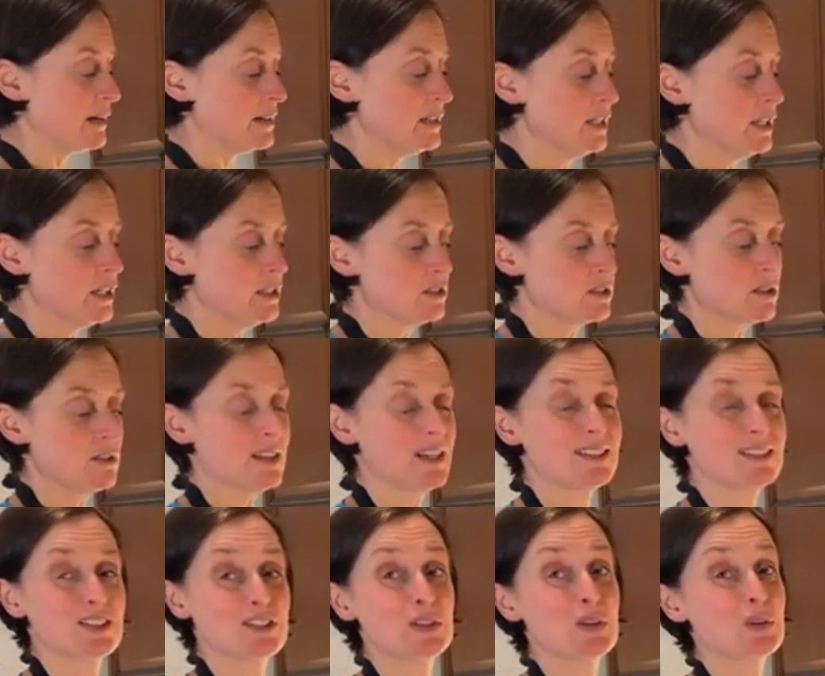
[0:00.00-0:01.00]
an hour. So
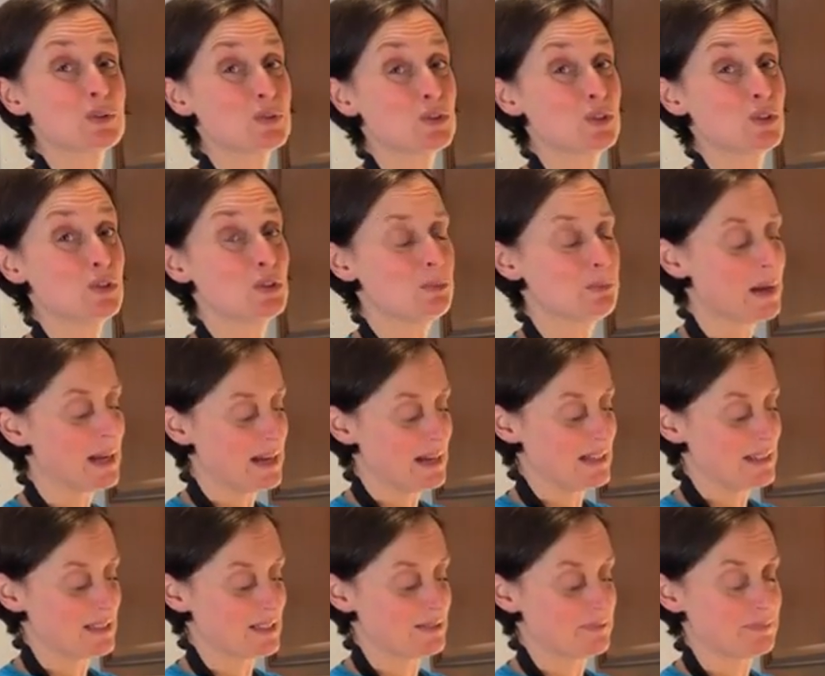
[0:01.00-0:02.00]
that's not too
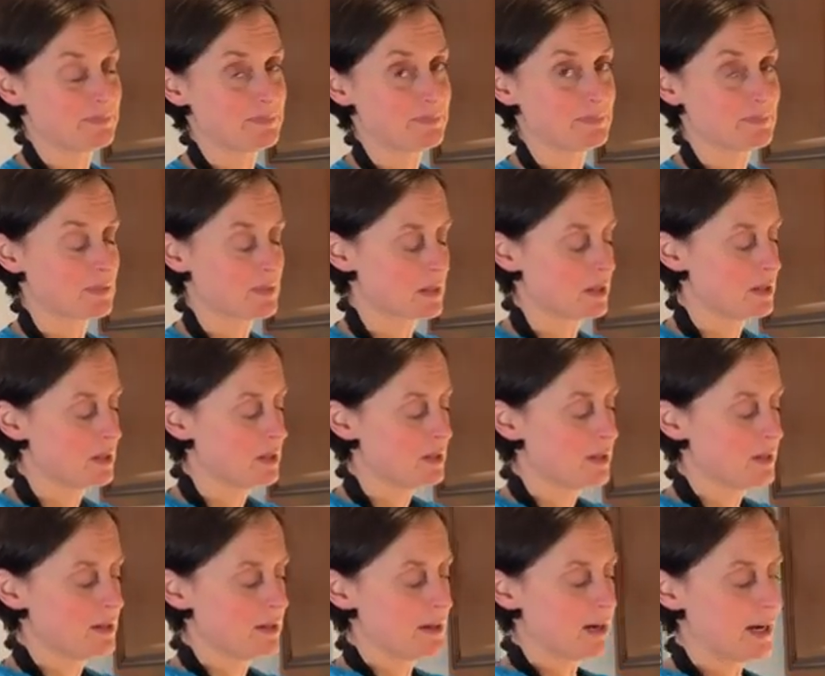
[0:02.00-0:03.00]
bad.
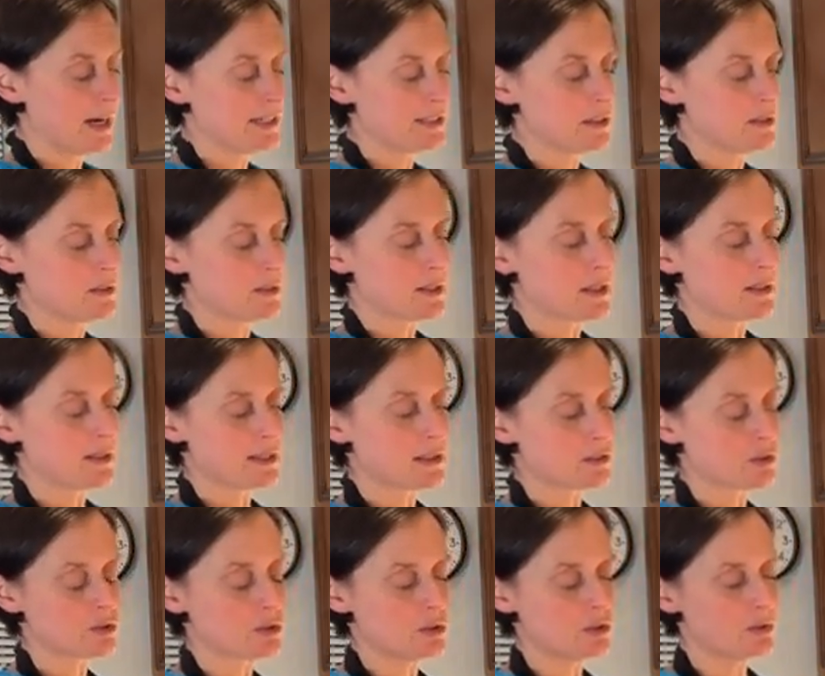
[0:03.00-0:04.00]
I don't think
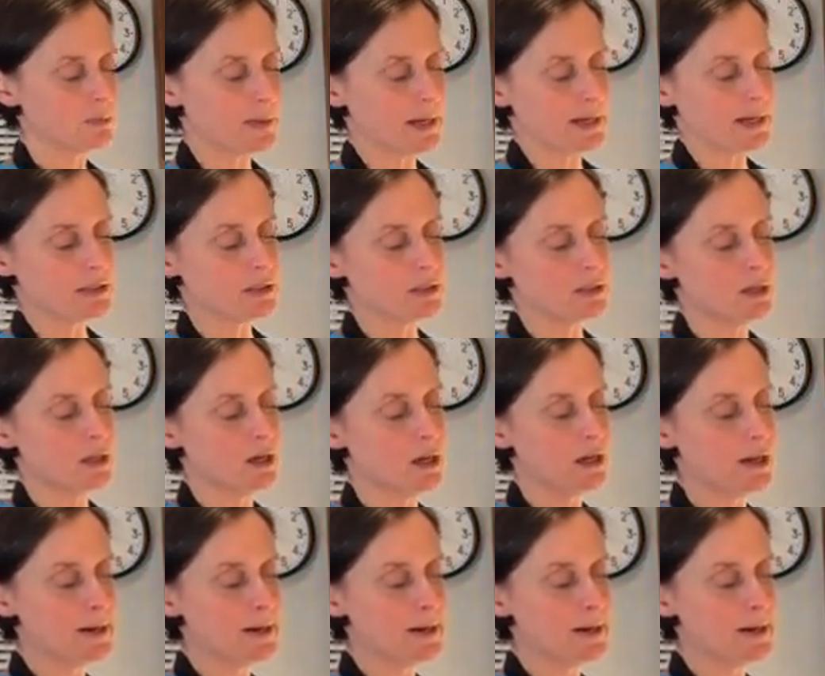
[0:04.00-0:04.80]
that's too bad.